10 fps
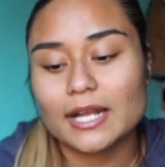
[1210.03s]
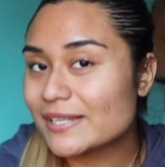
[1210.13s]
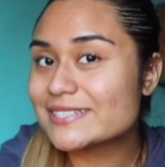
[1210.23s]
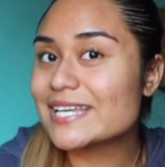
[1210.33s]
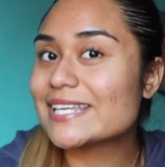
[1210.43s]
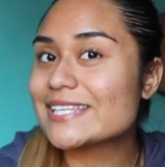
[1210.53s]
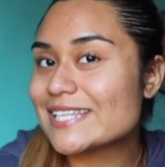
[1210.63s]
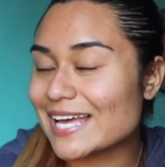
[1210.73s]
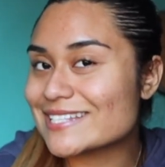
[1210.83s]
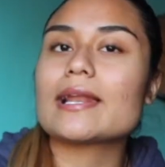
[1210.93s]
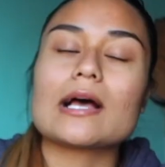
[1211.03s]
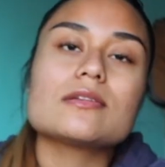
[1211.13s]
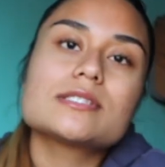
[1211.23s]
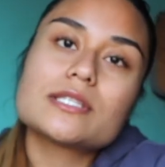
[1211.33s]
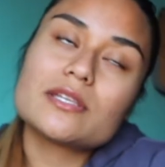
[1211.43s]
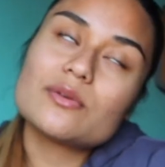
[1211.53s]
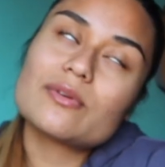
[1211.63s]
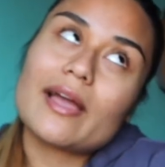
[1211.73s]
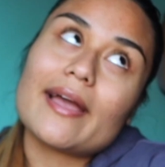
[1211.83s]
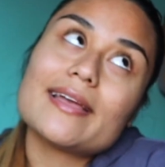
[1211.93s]
But yes, and I'll see you
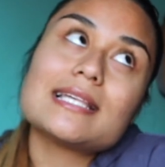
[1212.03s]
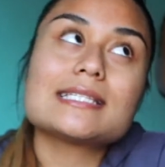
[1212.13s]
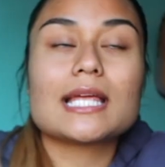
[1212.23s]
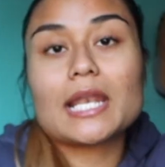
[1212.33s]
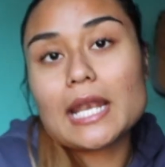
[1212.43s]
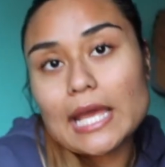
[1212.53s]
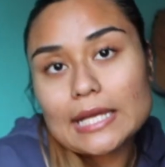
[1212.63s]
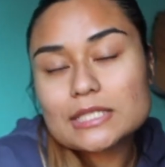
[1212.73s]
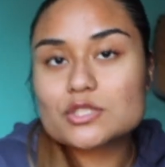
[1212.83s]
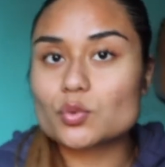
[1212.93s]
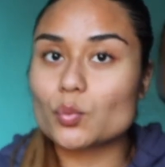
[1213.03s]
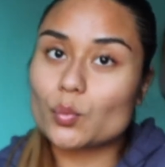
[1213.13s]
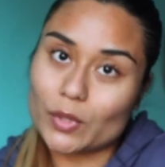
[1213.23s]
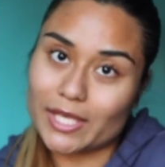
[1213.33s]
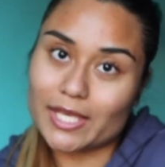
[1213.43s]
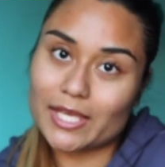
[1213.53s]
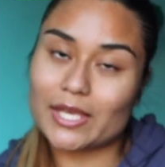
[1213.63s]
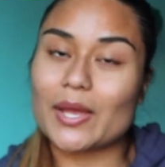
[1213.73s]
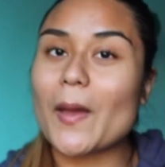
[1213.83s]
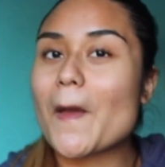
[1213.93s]
guys next week.
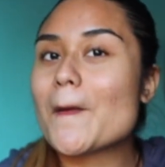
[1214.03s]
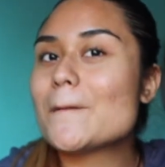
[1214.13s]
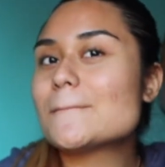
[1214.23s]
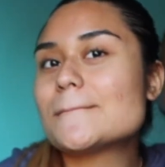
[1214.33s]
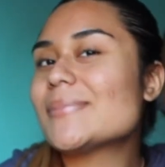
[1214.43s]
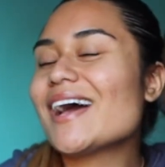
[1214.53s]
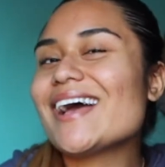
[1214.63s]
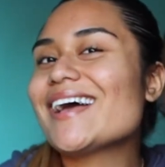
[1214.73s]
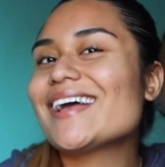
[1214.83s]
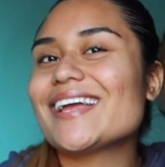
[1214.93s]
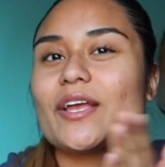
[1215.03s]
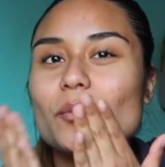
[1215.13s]
Bye.